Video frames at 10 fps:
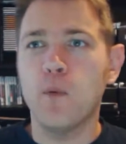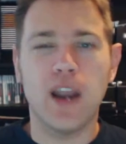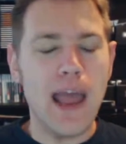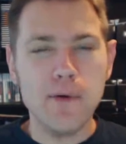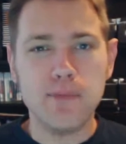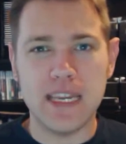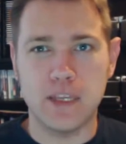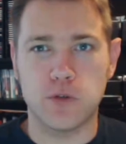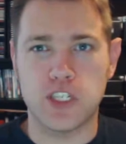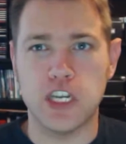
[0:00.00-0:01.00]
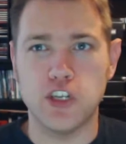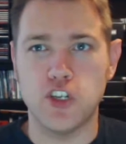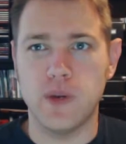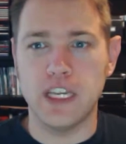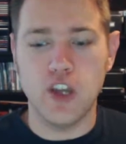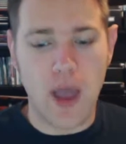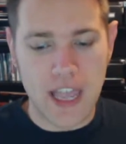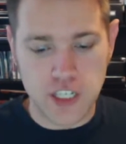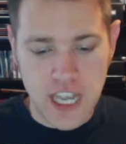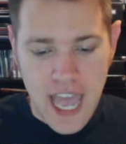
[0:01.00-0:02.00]
What I would be interested in doing, you know,
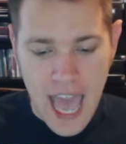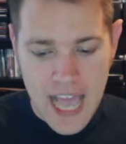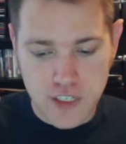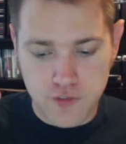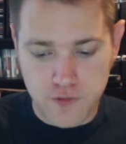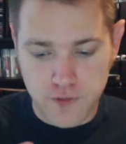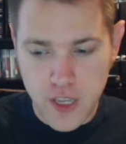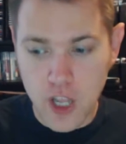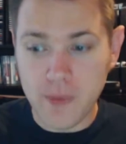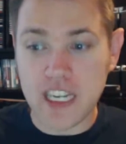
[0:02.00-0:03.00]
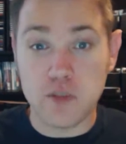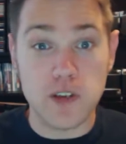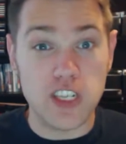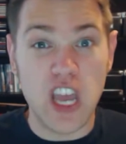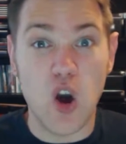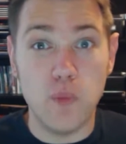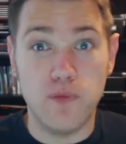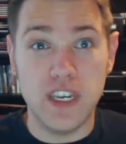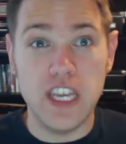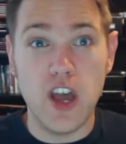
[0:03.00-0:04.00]
as film and especially home
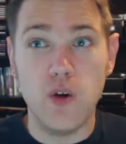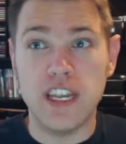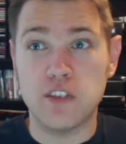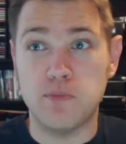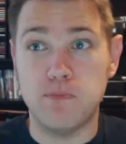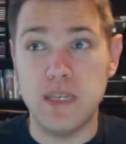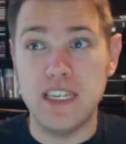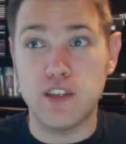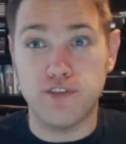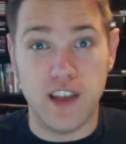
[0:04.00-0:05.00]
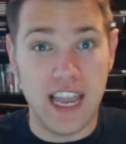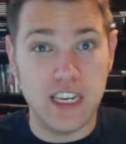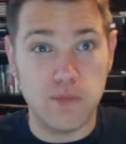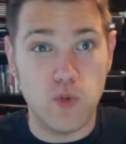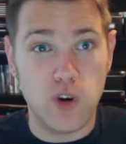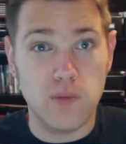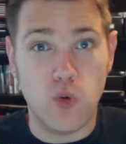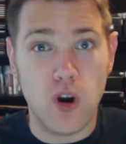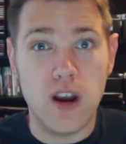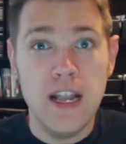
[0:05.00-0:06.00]
video is being defined more and
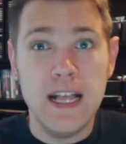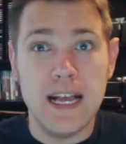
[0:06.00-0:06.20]
more